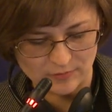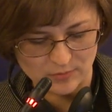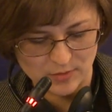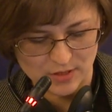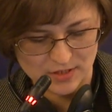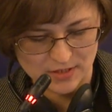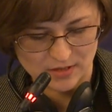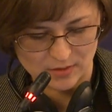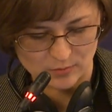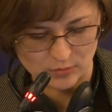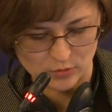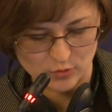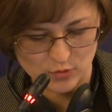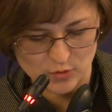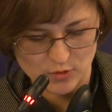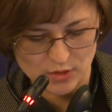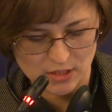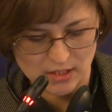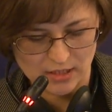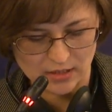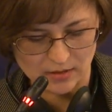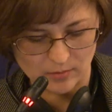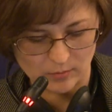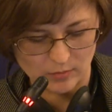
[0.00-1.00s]
our
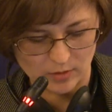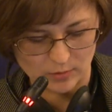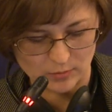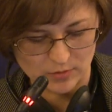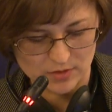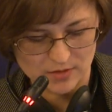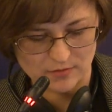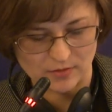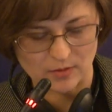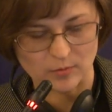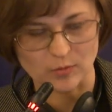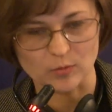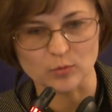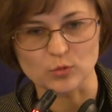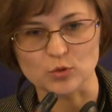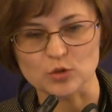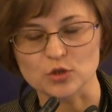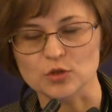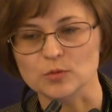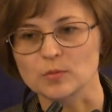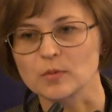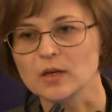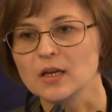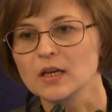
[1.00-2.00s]
commission, if you want
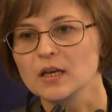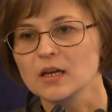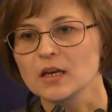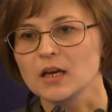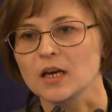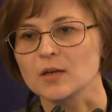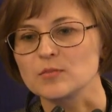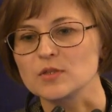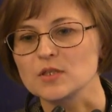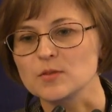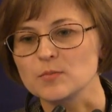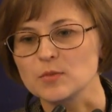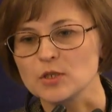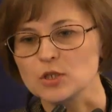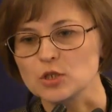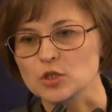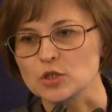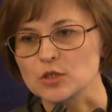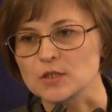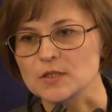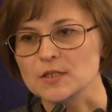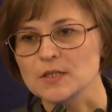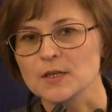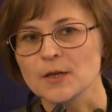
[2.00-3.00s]
to help
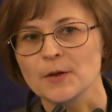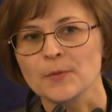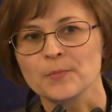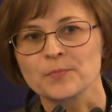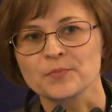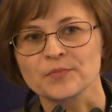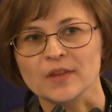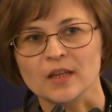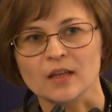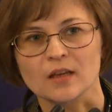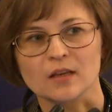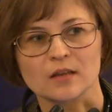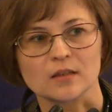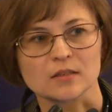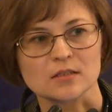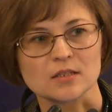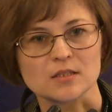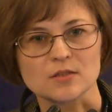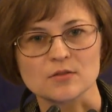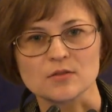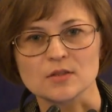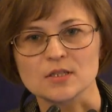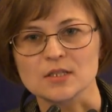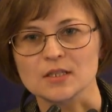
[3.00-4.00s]
us with your
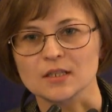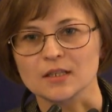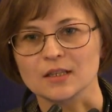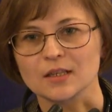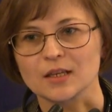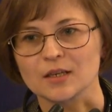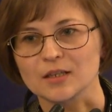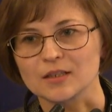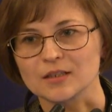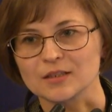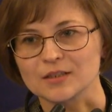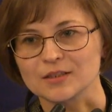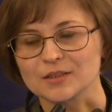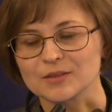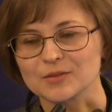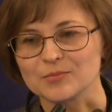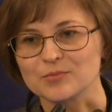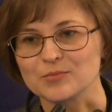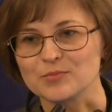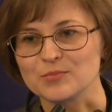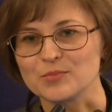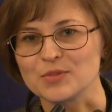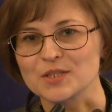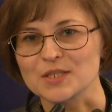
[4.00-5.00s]
knowledge, with
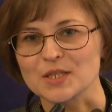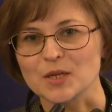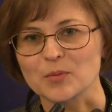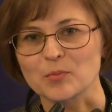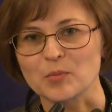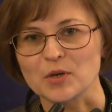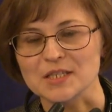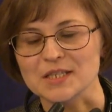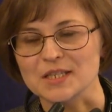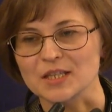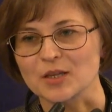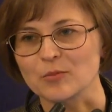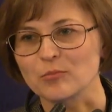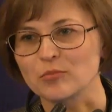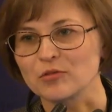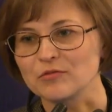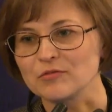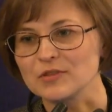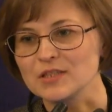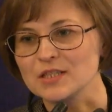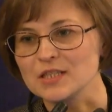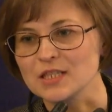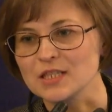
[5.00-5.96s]
your expertise,